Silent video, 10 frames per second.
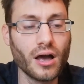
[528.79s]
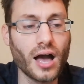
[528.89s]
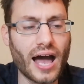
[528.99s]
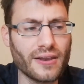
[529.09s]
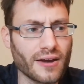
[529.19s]

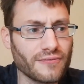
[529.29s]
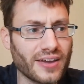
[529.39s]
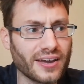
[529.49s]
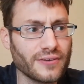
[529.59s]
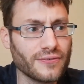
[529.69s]
and I
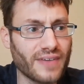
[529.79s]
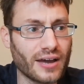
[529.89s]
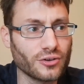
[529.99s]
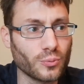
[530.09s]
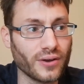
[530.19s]
think I
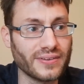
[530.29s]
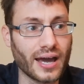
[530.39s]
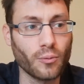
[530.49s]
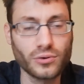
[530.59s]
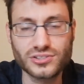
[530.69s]
found one
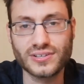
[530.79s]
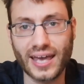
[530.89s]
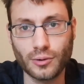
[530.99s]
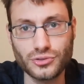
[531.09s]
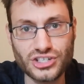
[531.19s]
that wasn't
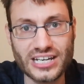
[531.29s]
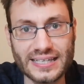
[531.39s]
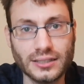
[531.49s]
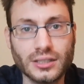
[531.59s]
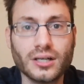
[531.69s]

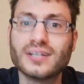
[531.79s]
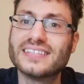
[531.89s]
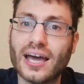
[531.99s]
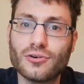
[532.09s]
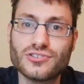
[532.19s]
LG, because
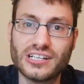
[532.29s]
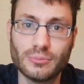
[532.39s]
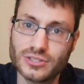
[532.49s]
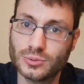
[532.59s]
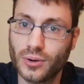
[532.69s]
LG
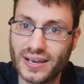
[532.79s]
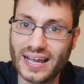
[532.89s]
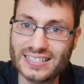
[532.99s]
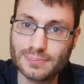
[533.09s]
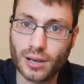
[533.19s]
was the one that
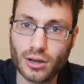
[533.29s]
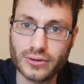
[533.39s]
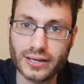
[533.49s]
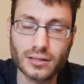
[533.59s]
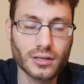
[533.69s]

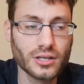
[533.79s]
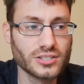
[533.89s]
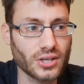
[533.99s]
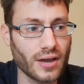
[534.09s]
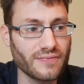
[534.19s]
exploded.
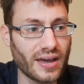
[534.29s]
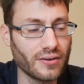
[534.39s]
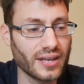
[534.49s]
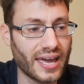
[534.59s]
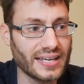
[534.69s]
So I
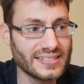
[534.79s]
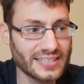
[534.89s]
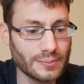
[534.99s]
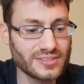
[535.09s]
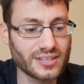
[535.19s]
found a
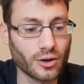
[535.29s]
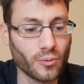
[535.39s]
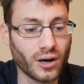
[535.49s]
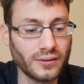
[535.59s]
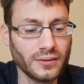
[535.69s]
Samsung
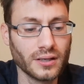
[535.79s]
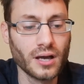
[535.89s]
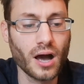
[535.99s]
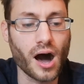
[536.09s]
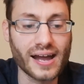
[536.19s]
one.
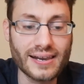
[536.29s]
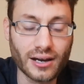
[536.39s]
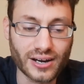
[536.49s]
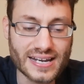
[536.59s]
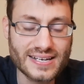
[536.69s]
I
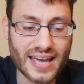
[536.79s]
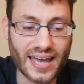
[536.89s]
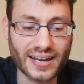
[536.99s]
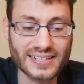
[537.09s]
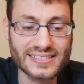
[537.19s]
lied
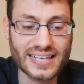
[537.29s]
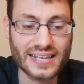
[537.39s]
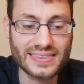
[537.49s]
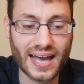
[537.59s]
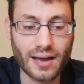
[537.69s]
and I said
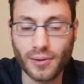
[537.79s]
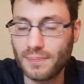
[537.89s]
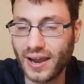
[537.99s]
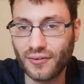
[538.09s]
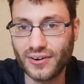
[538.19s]
that my
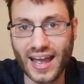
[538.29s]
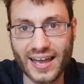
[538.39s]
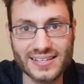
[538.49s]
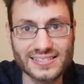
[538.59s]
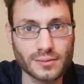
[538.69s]
parent had
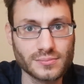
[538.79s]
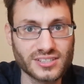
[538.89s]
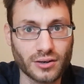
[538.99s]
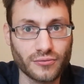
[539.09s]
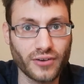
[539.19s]
a
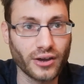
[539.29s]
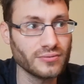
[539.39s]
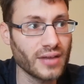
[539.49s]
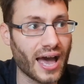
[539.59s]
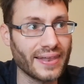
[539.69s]
Samsung
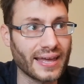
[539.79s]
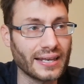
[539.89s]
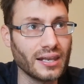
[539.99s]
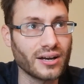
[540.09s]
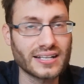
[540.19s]
phone and they
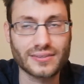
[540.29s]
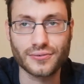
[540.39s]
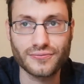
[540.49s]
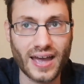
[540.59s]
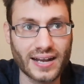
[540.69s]
liked the
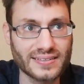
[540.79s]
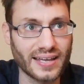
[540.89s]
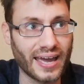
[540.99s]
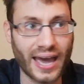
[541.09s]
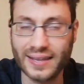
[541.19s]
fact
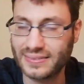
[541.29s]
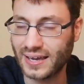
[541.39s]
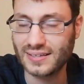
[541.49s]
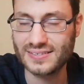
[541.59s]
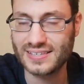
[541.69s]
that it had
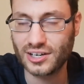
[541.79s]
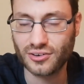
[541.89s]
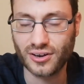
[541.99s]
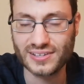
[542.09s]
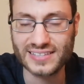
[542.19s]
that
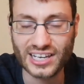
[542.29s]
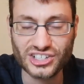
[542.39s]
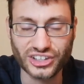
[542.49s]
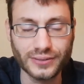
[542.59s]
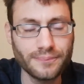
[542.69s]

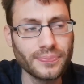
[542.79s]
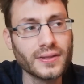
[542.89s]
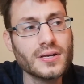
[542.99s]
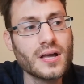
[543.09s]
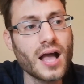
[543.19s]
synchronization.
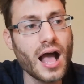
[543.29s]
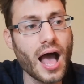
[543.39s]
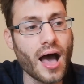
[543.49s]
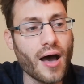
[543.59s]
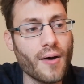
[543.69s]

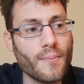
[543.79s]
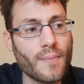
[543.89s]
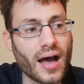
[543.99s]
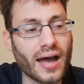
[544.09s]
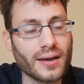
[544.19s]
And
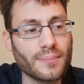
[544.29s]
I